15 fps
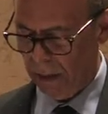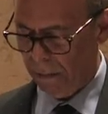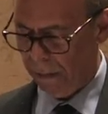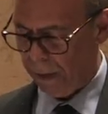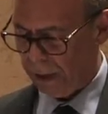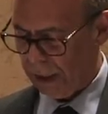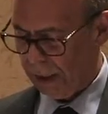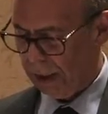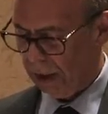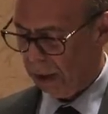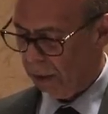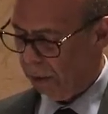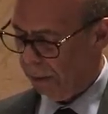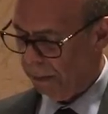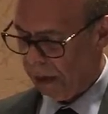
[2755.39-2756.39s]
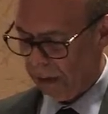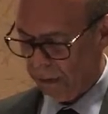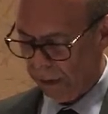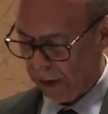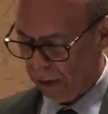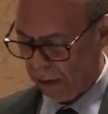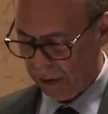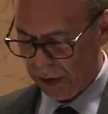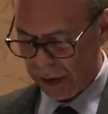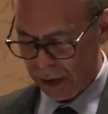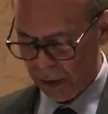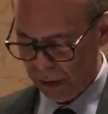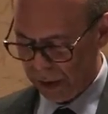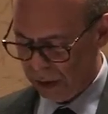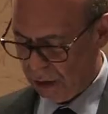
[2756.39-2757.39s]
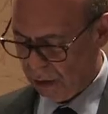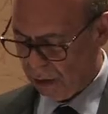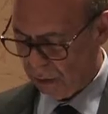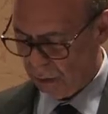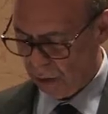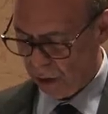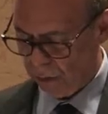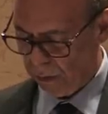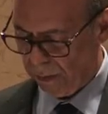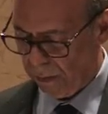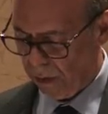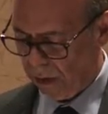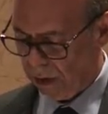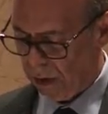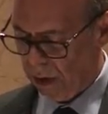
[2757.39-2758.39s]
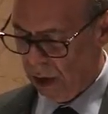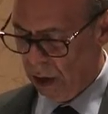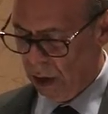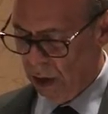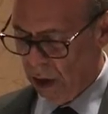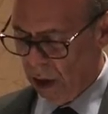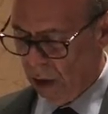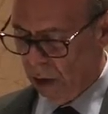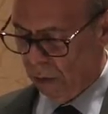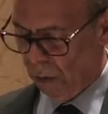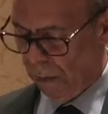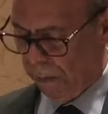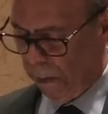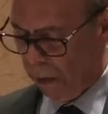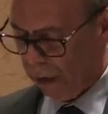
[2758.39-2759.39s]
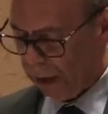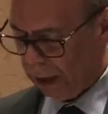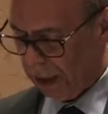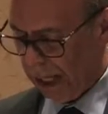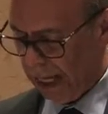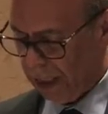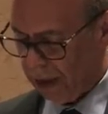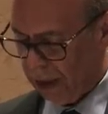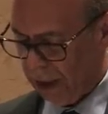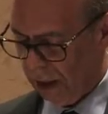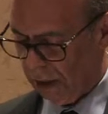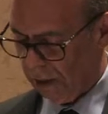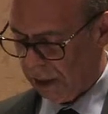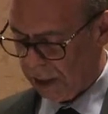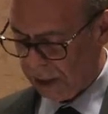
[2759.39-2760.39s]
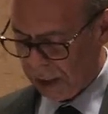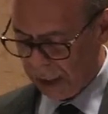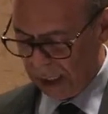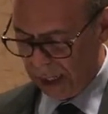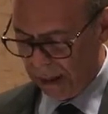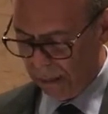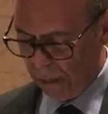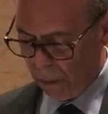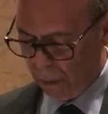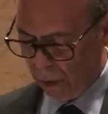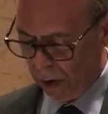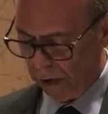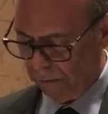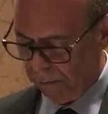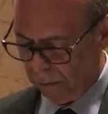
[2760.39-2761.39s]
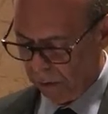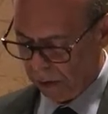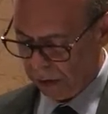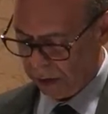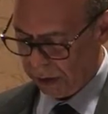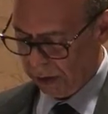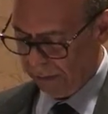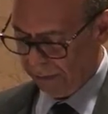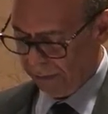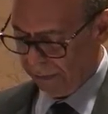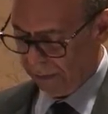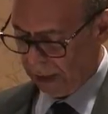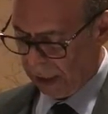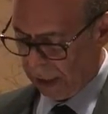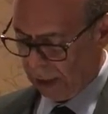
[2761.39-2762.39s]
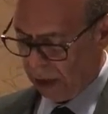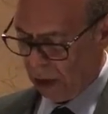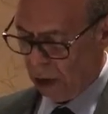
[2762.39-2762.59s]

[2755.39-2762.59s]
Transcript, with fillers: particularly women and minorities, U.S. News and World Report reported last year, the STEM workforce is